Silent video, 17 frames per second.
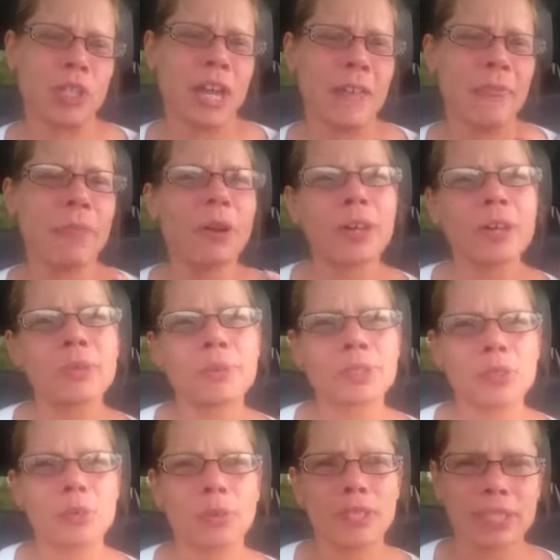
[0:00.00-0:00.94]
I thought it
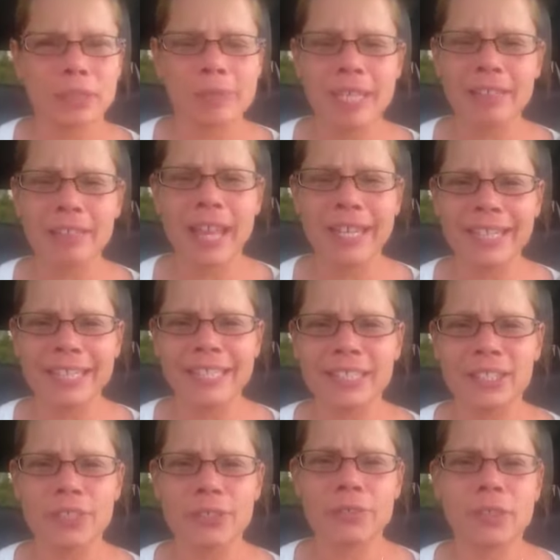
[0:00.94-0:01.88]
was going to be a lot
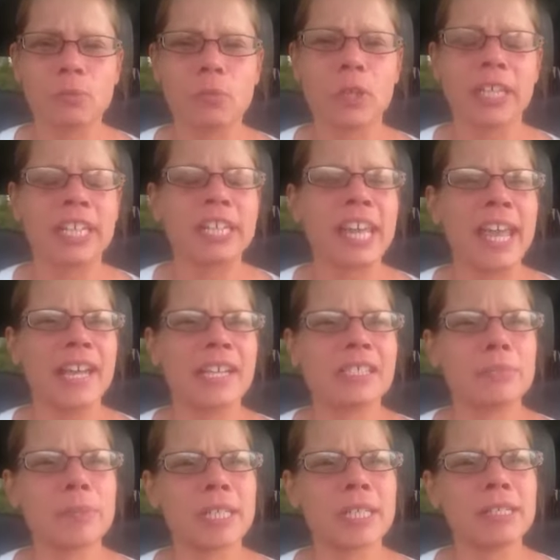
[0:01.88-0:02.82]
easier than what it
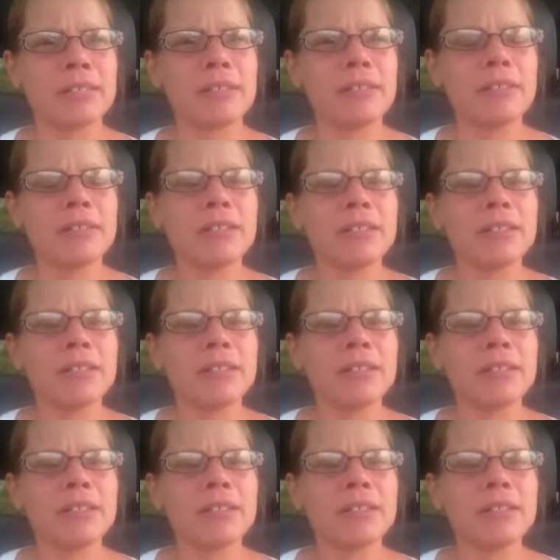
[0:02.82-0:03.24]
has been.